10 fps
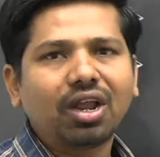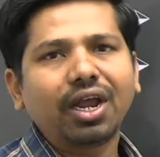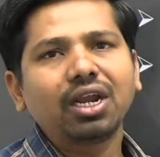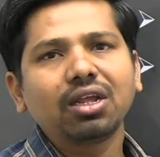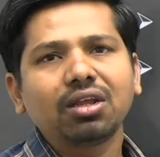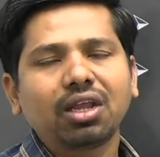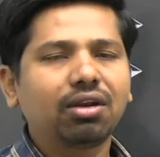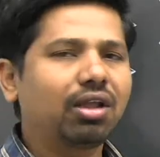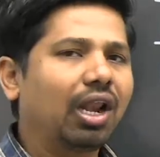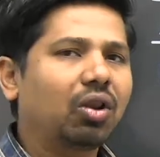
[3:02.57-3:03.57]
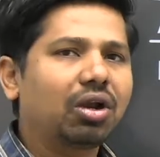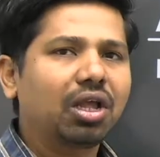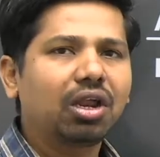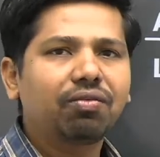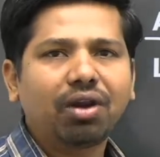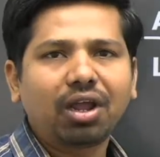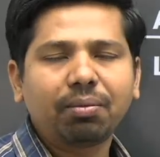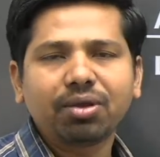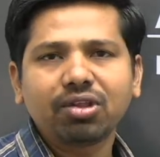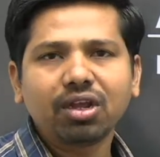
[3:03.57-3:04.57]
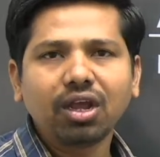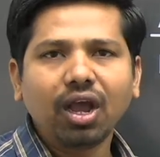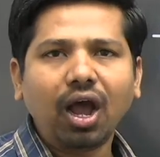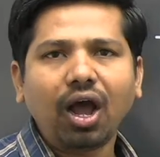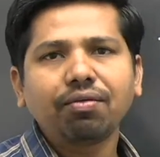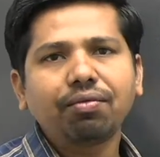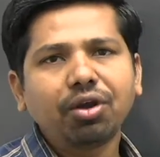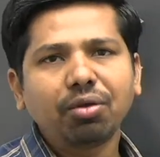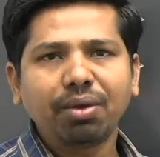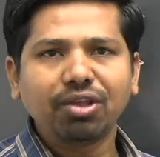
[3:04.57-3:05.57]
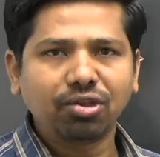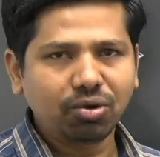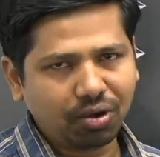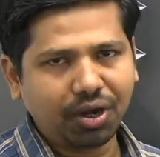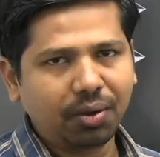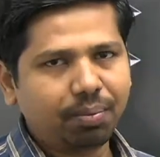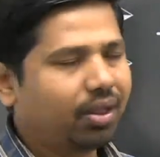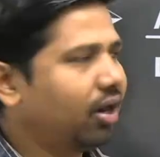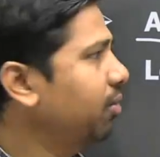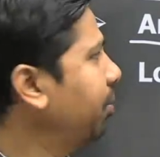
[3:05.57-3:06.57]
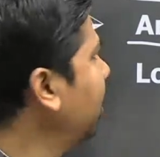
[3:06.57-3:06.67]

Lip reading: and height, you can calculate area of triangle by saying half into base into height, right?